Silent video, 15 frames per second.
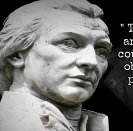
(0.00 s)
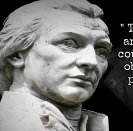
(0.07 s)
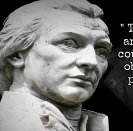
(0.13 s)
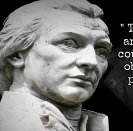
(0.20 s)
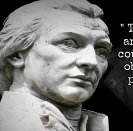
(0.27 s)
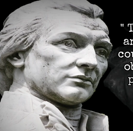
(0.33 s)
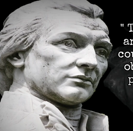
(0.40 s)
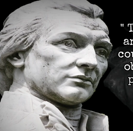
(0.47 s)

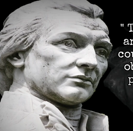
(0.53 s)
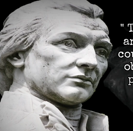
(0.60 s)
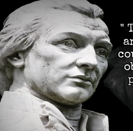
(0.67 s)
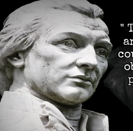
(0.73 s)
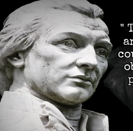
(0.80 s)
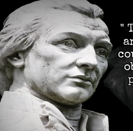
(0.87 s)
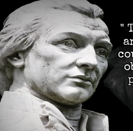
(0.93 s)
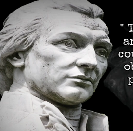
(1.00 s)

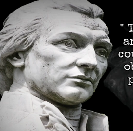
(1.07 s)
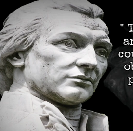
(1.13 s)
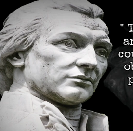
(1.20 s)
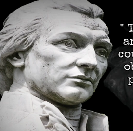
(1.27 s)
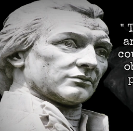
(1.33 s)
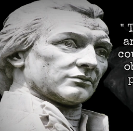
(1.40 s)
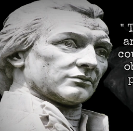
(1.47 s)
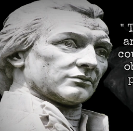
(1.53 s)

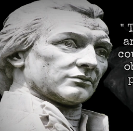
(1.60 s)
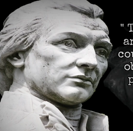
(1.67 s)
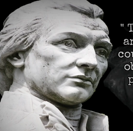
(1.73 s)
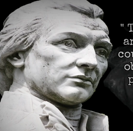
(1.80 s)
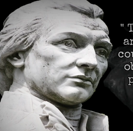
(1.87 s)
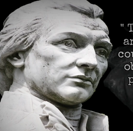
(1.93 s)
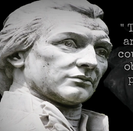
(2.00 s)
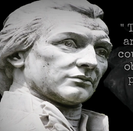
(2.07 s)

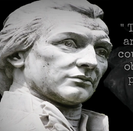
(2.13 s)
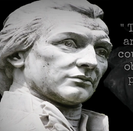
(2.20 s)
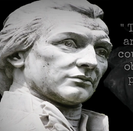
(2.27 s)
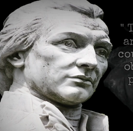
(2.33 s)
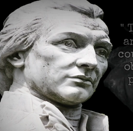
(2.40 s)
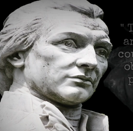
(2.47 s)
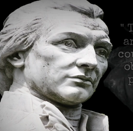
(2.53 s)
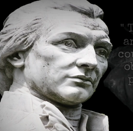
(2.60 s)

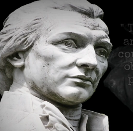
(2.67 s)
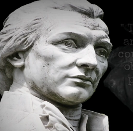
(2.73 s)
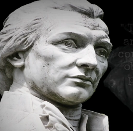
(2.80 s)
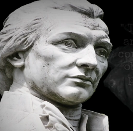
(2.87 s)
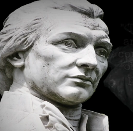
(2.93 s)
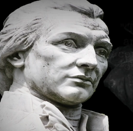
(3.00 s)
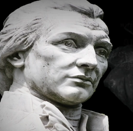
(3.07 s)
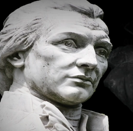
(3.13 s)

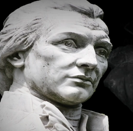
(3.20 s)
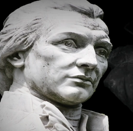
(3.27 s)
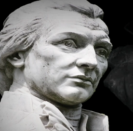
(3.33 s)
(no one is talking)